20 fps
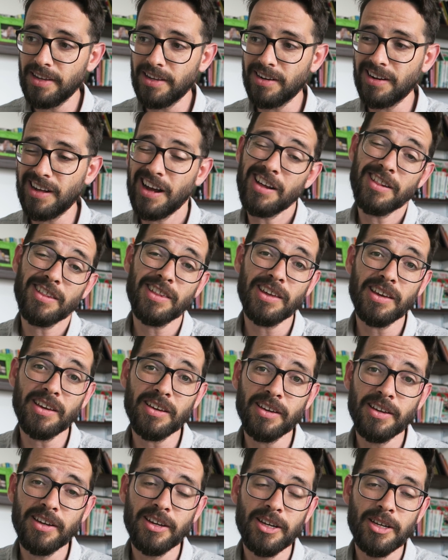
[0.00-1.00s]
And I
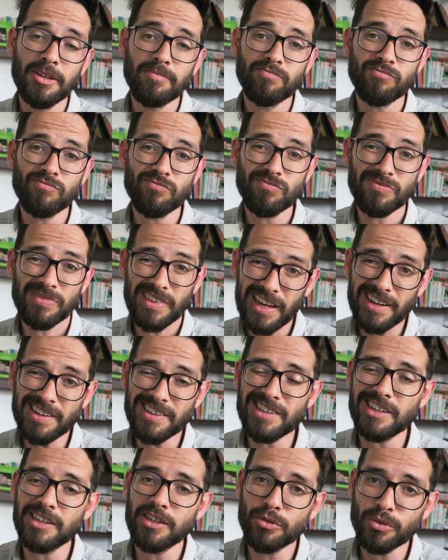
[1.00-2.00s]
think that
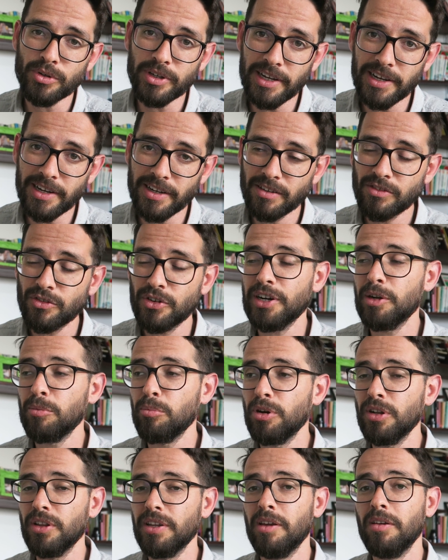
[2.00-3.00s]
did create
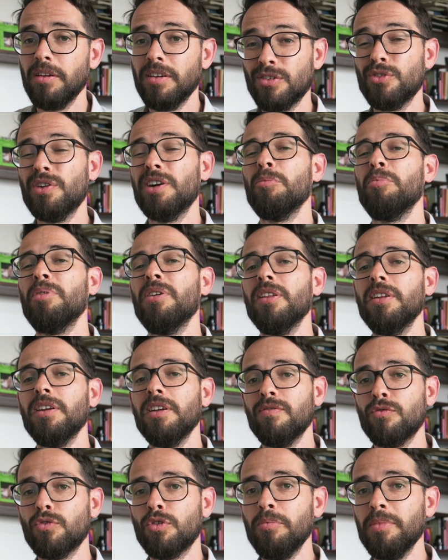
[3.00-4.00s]
credibility for